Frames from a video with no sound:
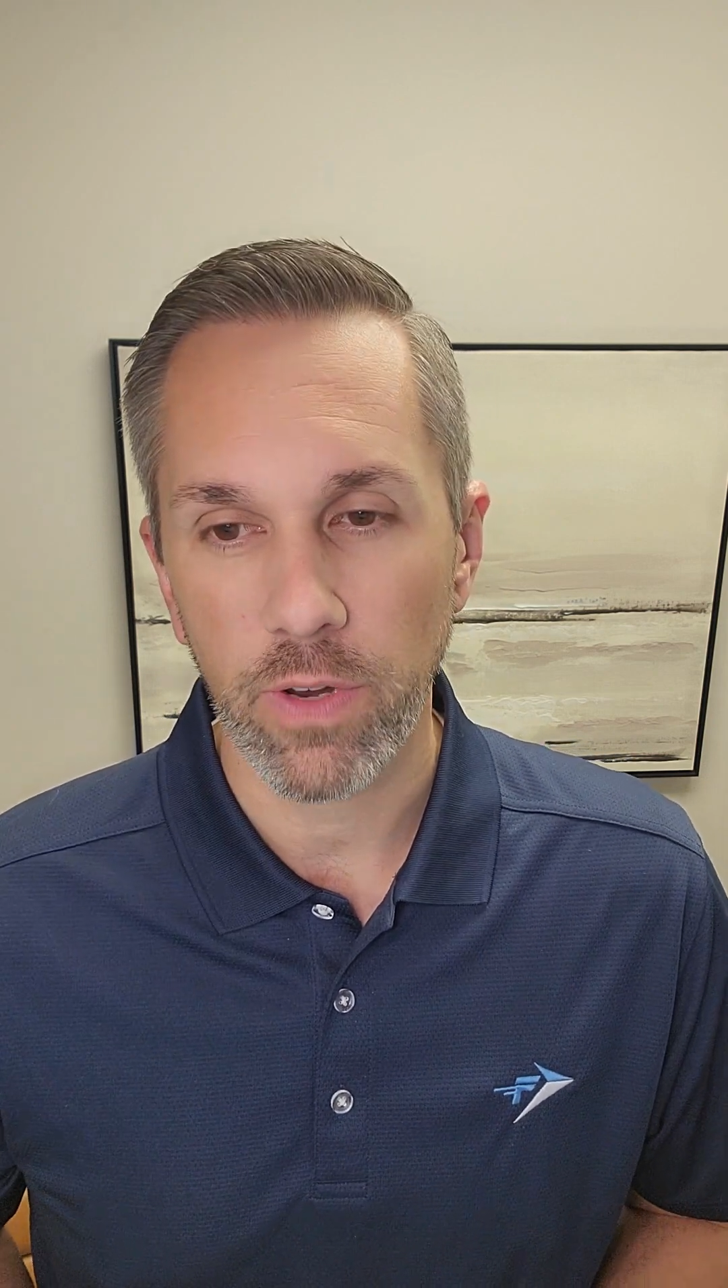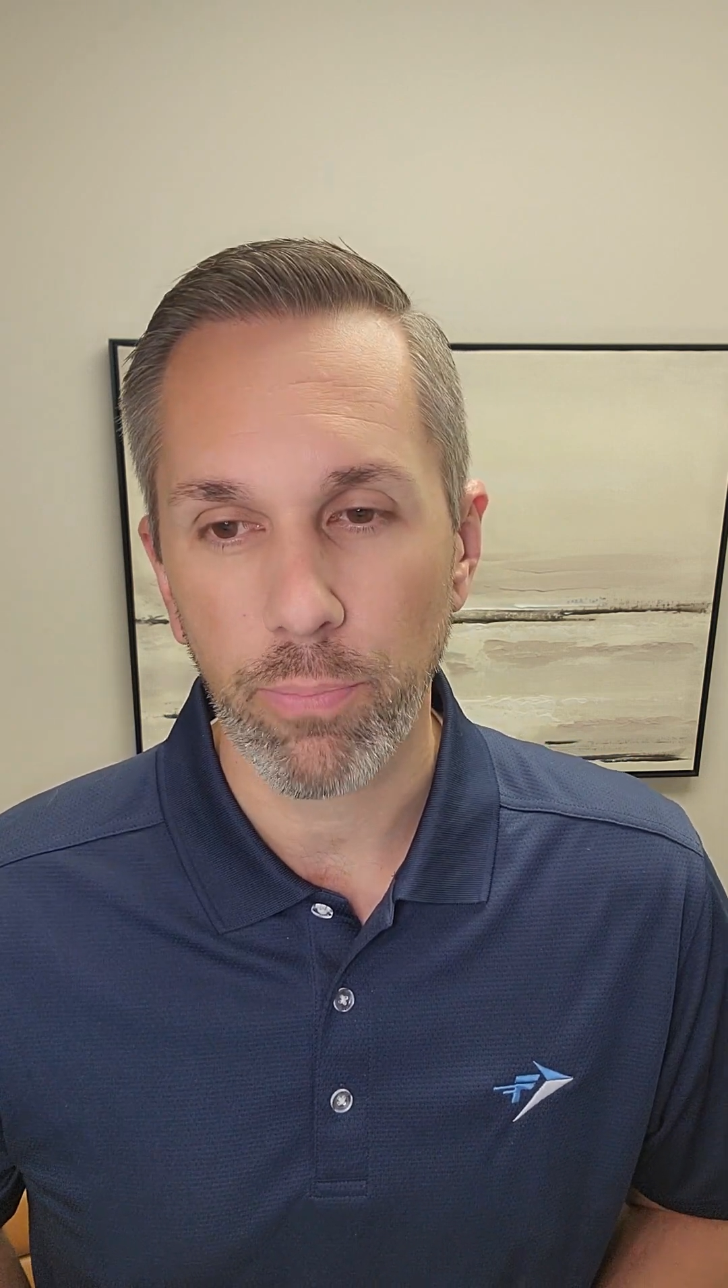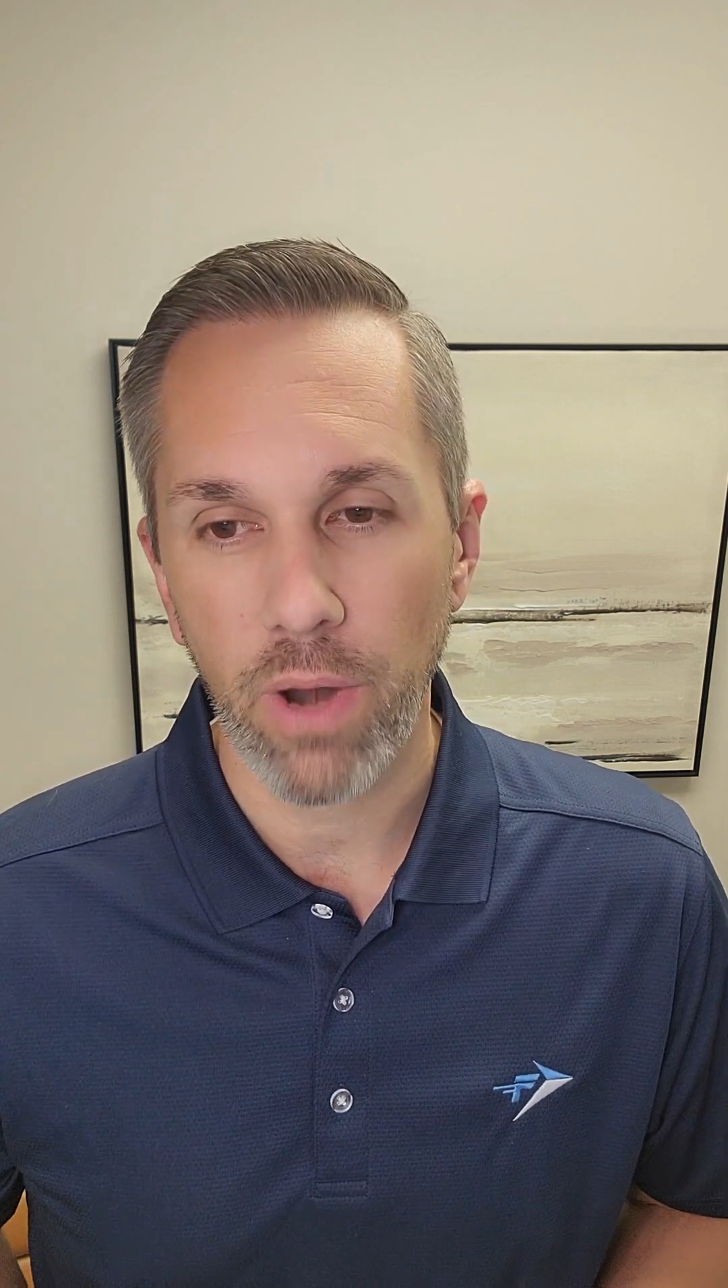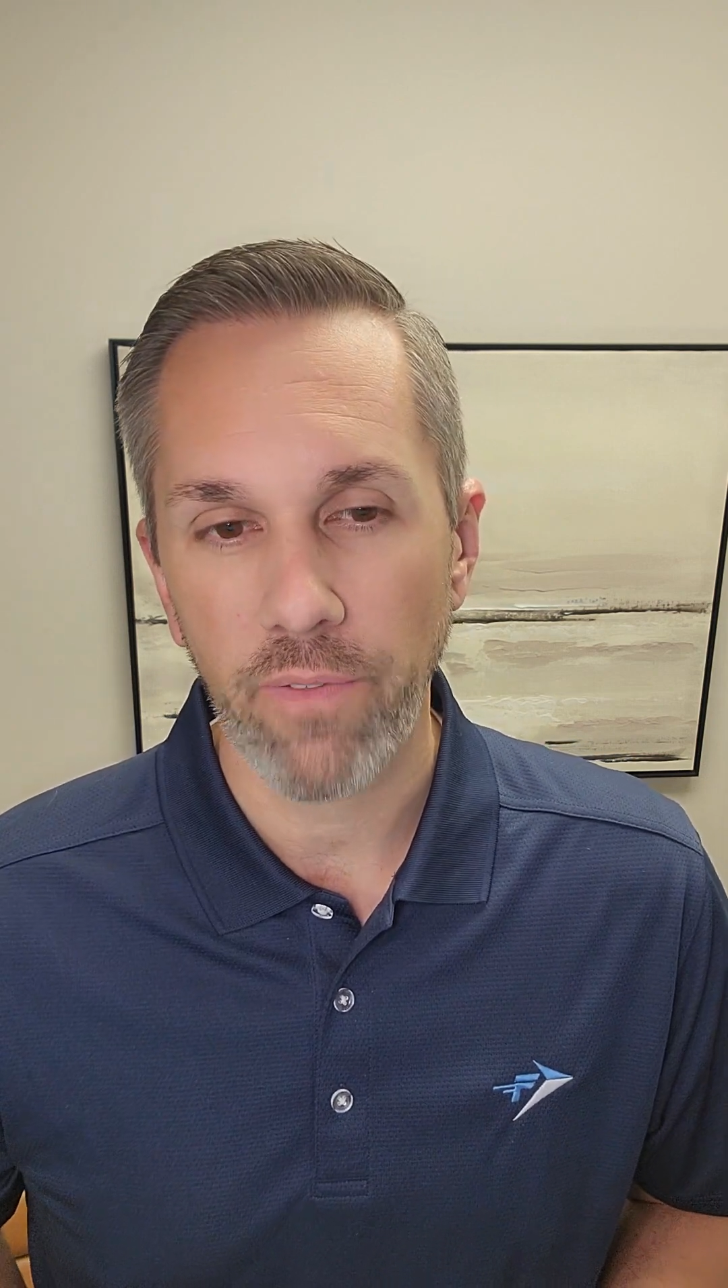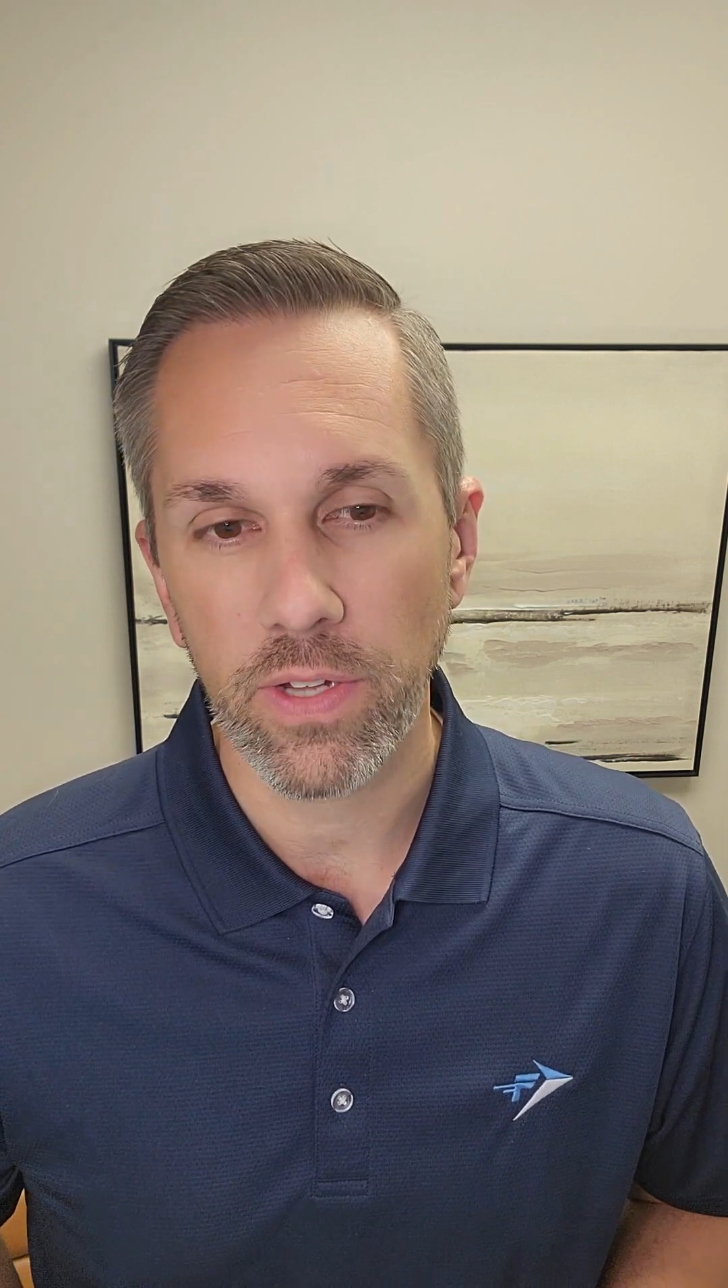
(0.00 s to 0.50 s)
your
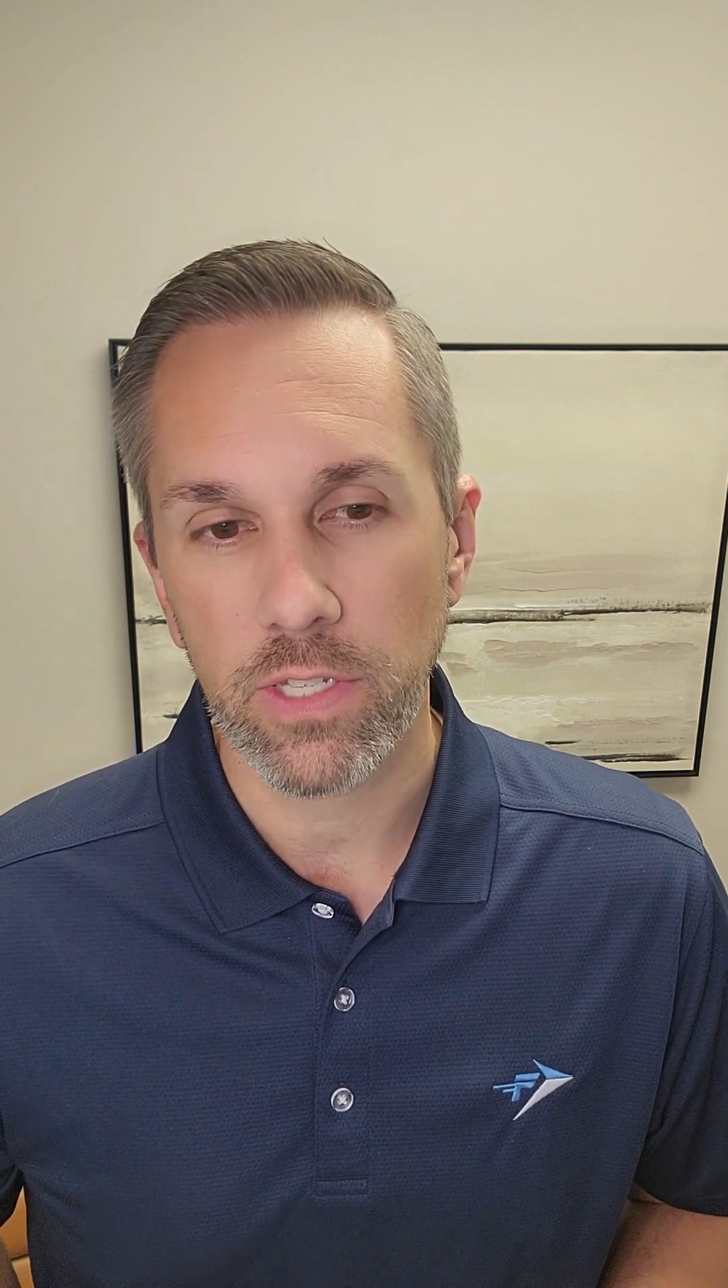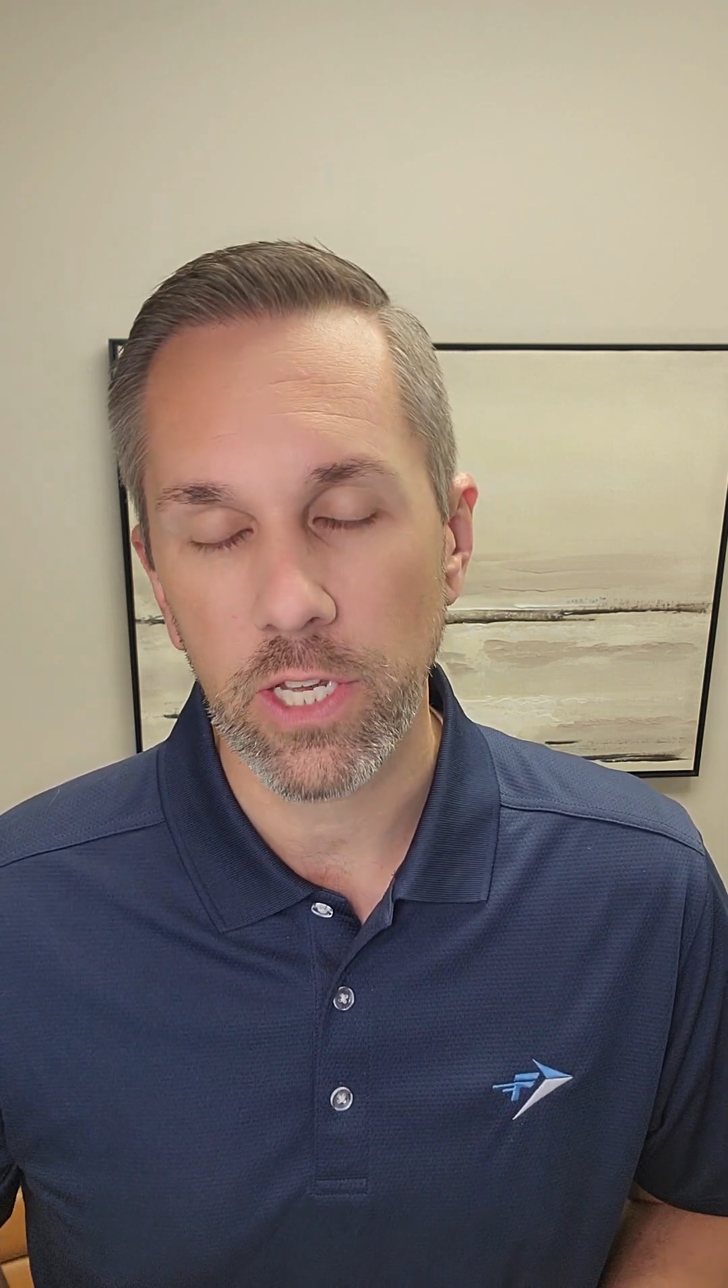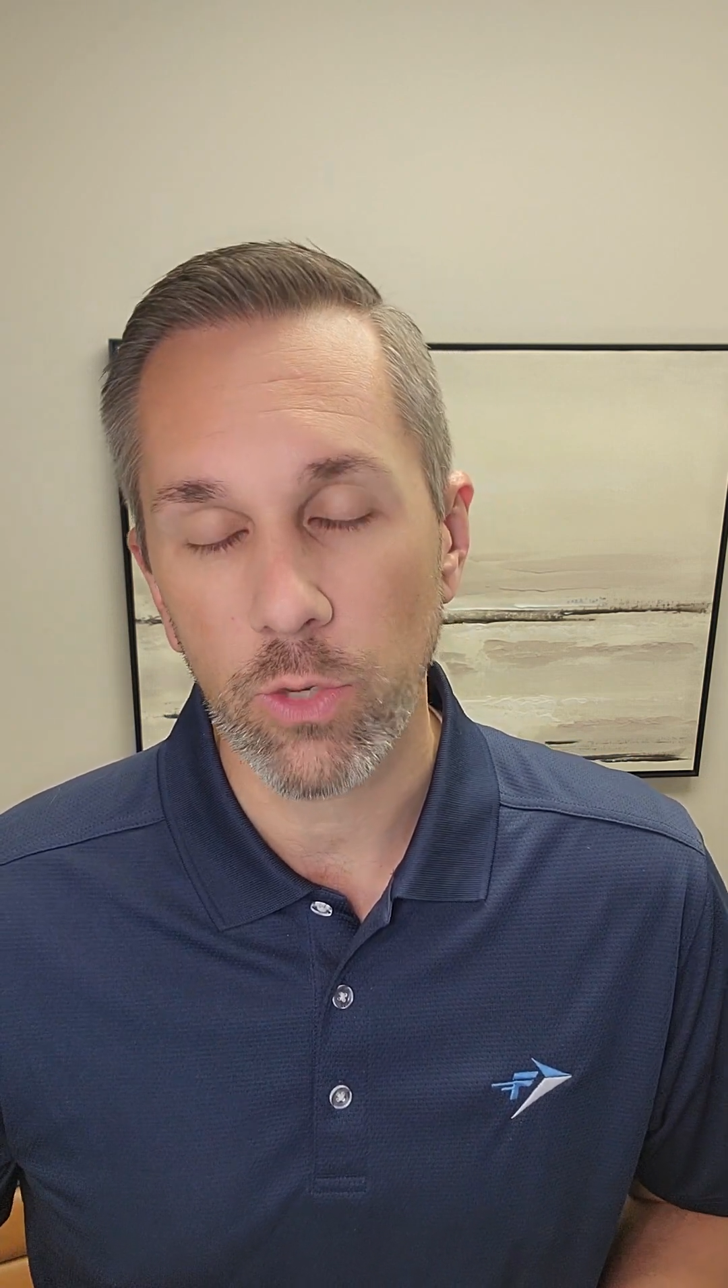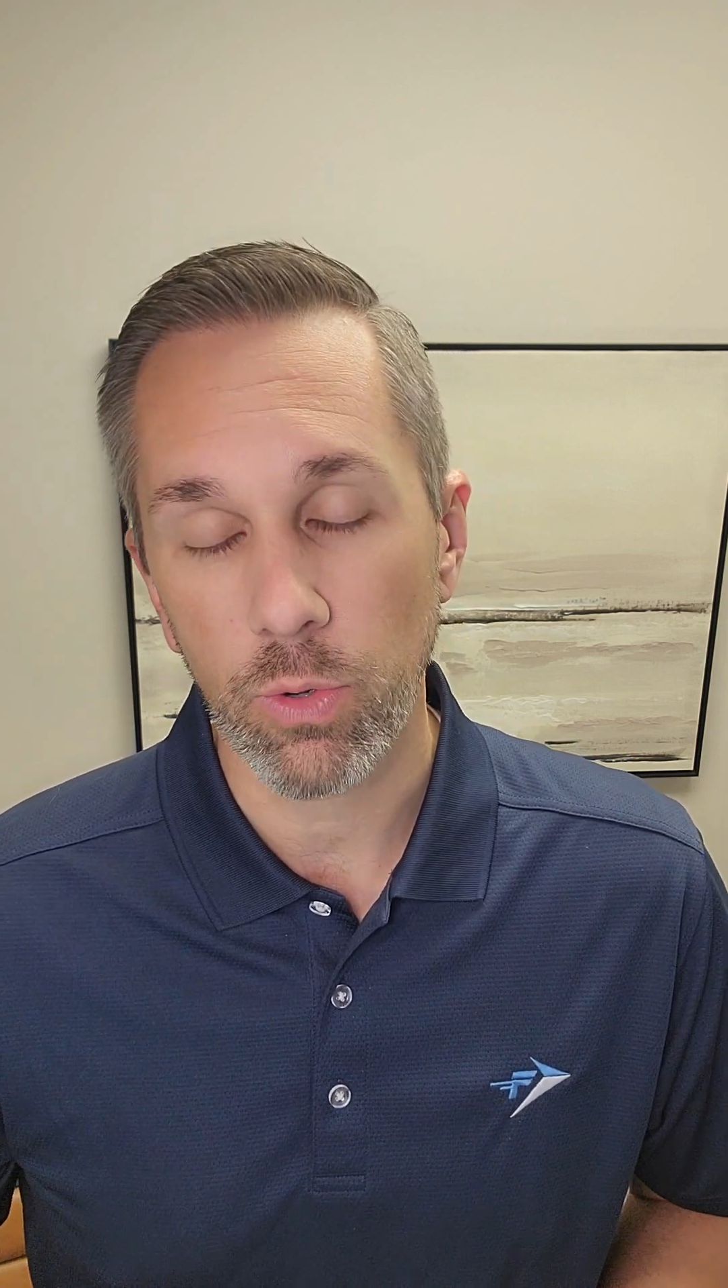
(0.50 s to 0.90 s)
profits into